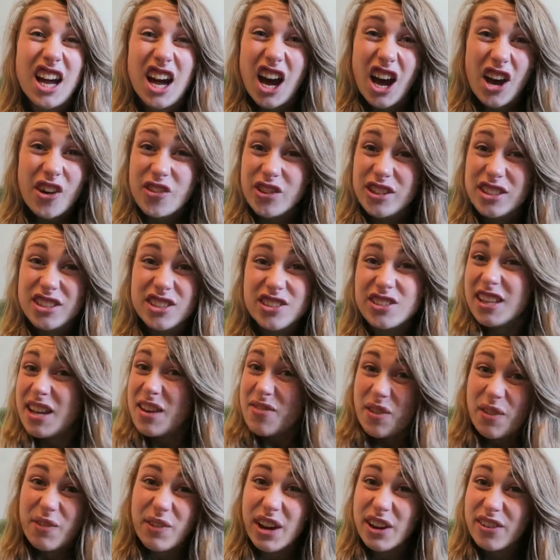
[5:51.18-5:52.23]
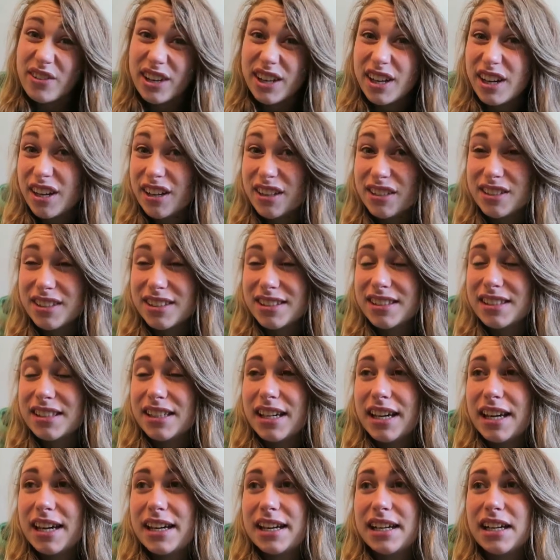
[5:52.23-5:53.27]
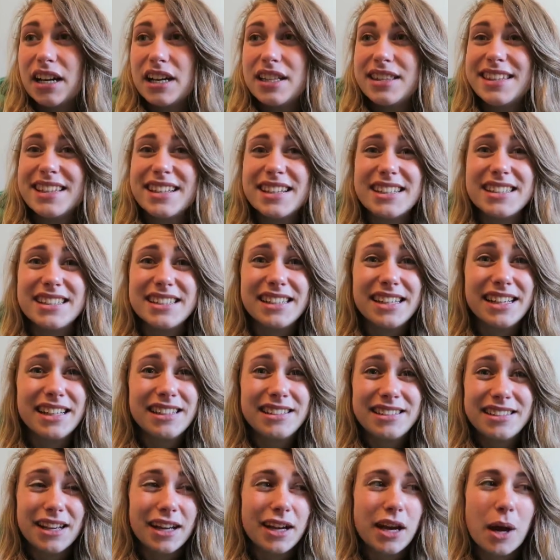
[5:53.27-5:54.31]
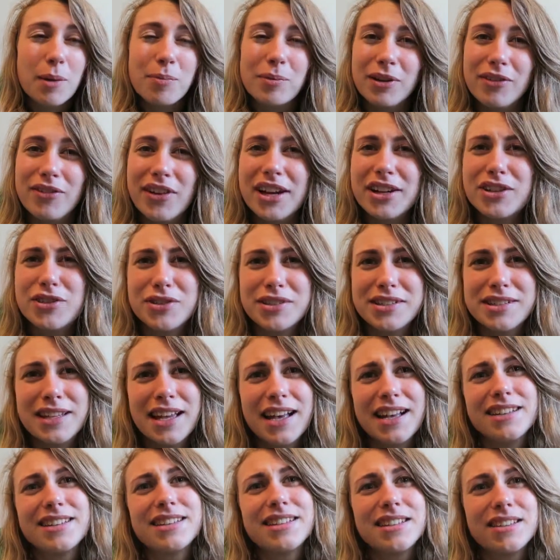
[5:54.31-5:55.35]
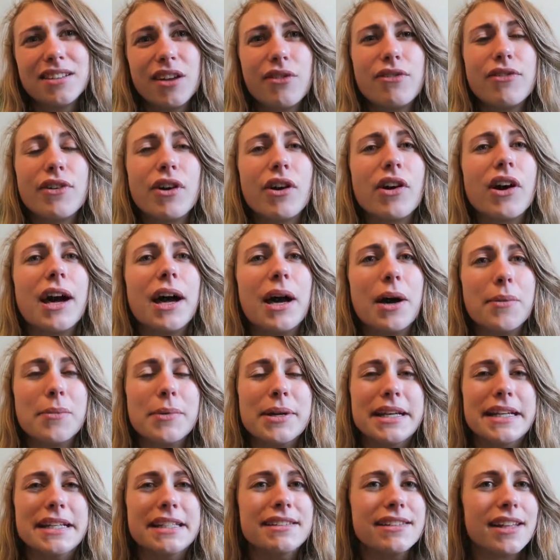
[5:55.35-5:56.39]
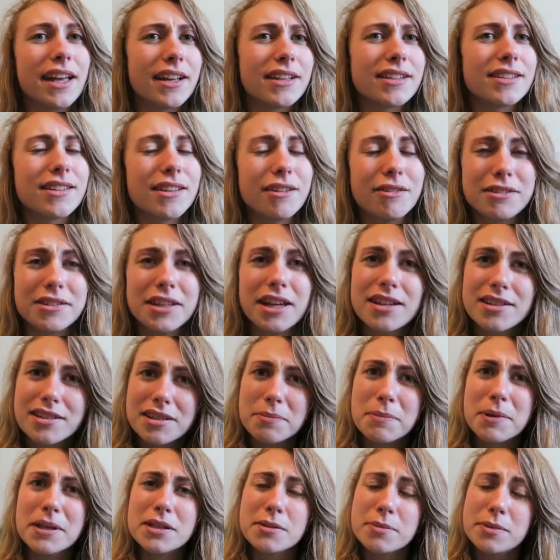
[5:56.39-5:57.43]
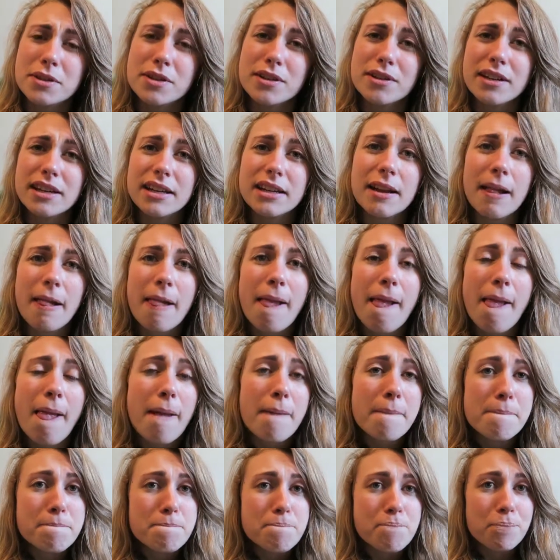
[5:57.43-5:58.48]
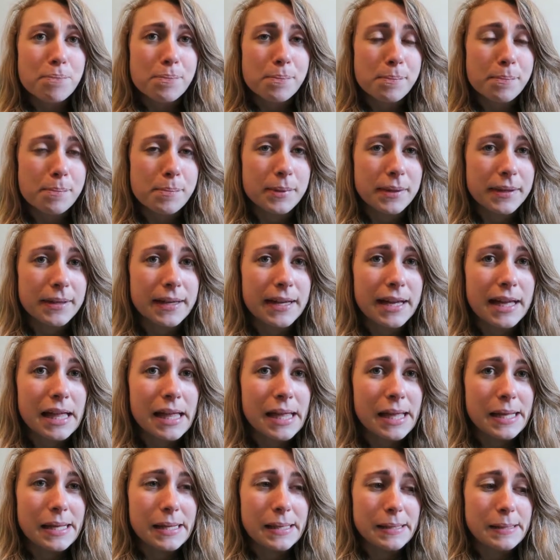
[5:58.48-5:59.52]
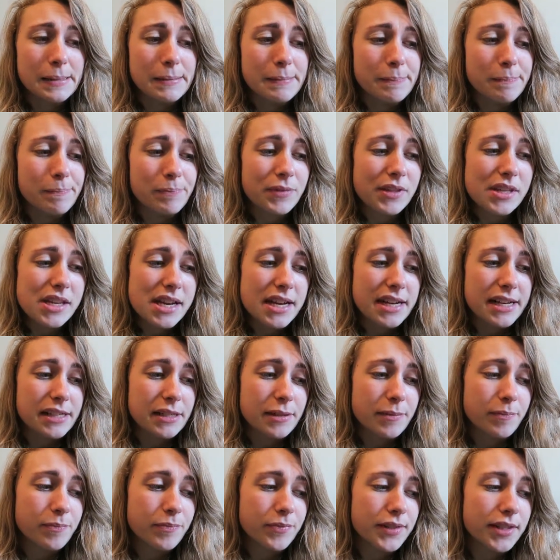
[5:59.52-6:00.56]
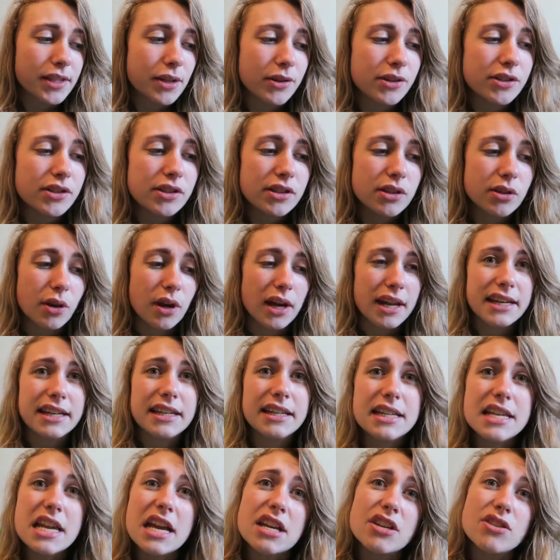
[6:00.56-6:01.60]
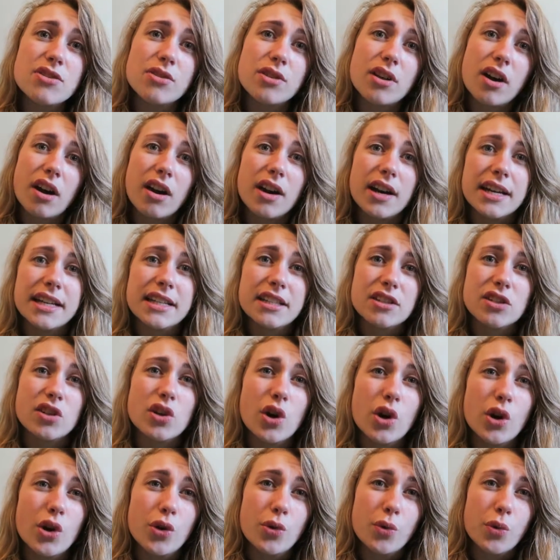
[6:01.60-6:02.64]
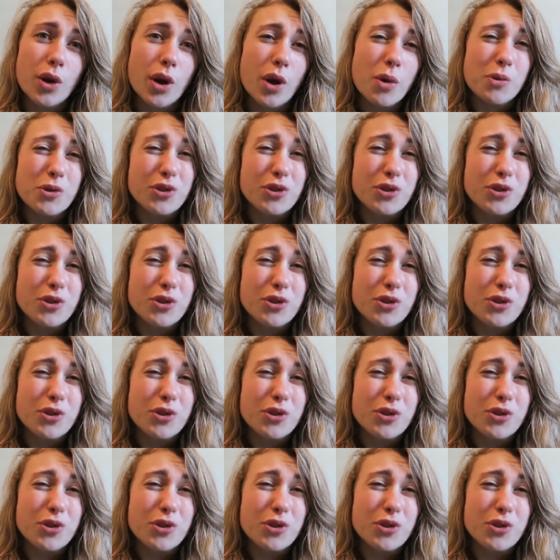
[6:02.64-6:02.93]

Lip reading: I was just hit my back really hard yesterday. I think I did a couple of extra sets because I forgot how many sets I was actually meant to be doing. But yeah, so I just thought I'd let you guys know what I